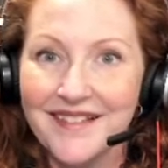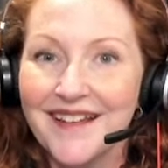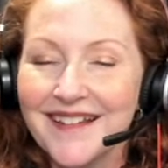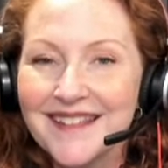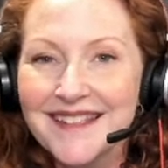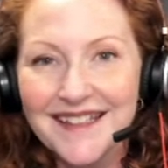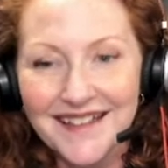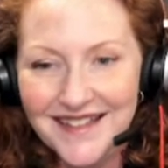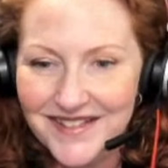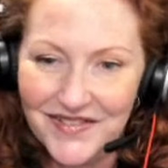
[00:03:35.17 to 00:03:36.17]
That's it.
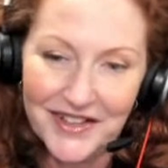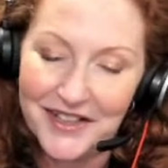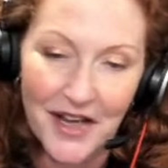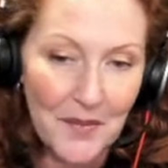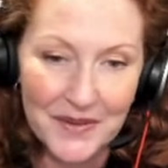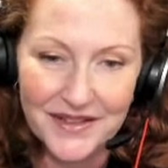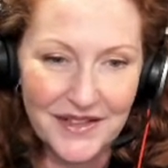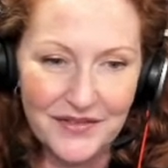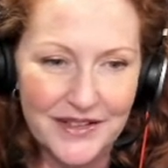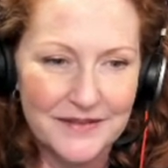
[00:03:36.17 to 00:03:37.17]
That's really not much
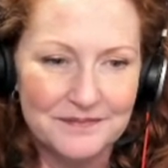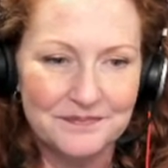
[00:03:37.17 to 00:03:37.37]
difference.